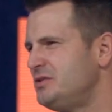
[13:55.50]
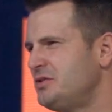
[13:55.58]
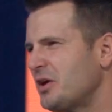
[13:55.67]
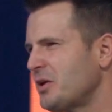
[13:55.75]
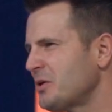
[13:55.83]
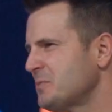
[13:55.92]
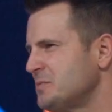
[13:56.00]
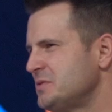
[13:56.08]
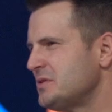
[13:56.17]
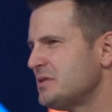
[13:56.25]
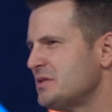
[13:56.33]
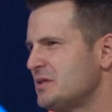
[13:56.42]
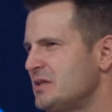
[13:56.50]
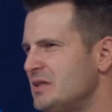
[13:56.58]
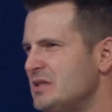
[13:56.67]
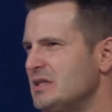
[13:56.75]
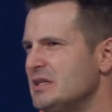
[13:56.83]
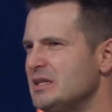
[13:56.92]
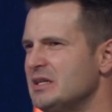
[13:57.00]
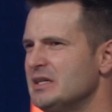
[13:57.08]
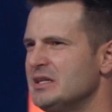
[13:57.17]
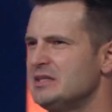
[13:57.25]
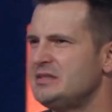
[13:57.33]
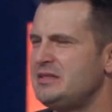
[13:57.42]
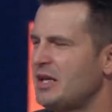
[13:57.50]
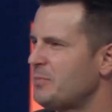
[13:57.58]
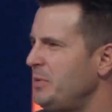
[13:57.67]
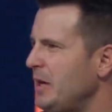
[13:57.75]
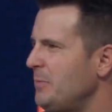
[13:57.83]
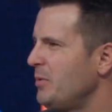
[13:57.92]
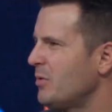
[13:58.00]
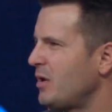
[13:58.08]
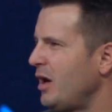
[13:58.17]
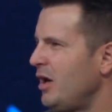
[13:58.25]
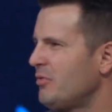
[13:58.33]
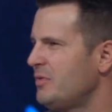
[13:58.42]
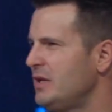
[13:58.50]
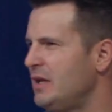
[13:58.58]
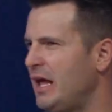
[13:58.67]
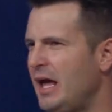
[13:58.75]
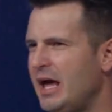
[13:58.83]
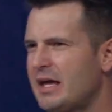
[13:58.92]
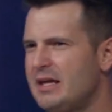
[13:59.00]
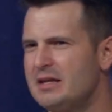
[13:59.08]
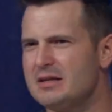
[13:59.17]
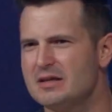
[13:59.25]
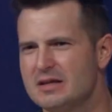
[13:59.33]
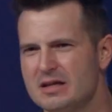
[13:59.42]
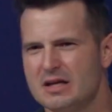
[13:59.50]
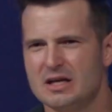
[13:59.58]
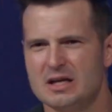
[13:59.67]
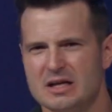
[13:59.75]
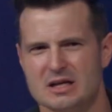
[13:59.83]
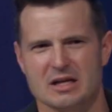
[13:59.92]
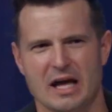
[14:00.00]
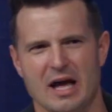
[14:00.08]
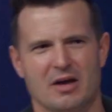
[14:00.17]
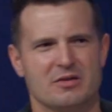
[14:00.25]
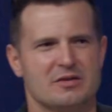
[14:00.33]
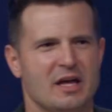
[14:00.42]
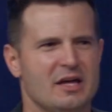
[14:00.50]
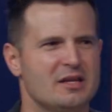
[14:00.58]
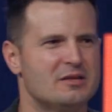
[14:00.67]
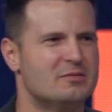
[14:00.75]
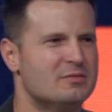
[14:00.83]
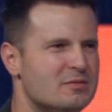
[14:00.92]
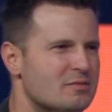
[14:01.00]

Germs, sick people coughing and hacking, outdated